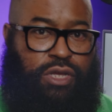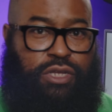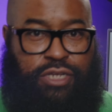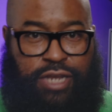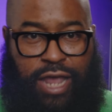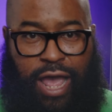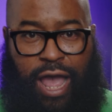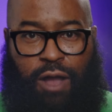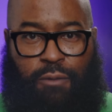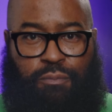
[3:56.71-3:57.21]

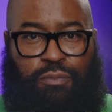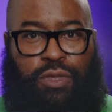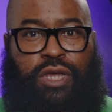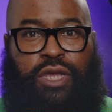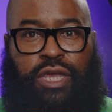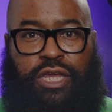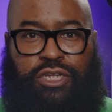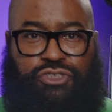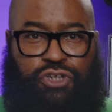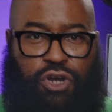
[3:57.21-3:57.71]
Now,
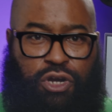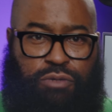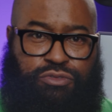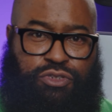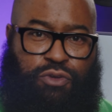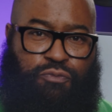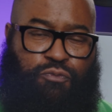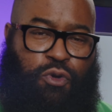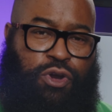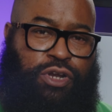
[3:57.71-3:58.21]
in
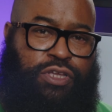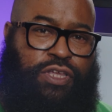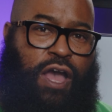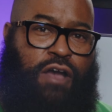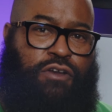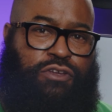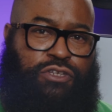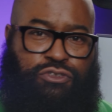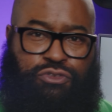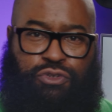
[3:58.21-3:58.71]
terms of
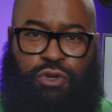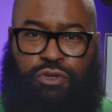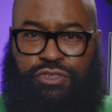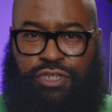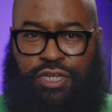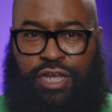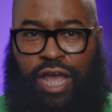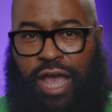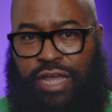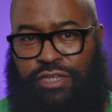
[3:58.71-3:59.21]
workout controls
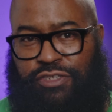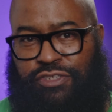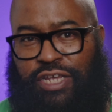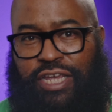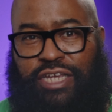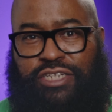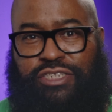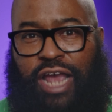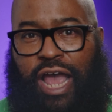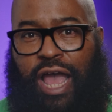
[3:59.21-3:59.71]
and guidance,
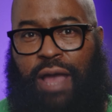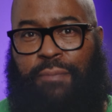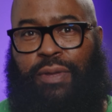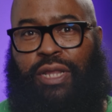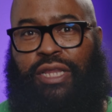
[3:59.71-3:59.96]
each app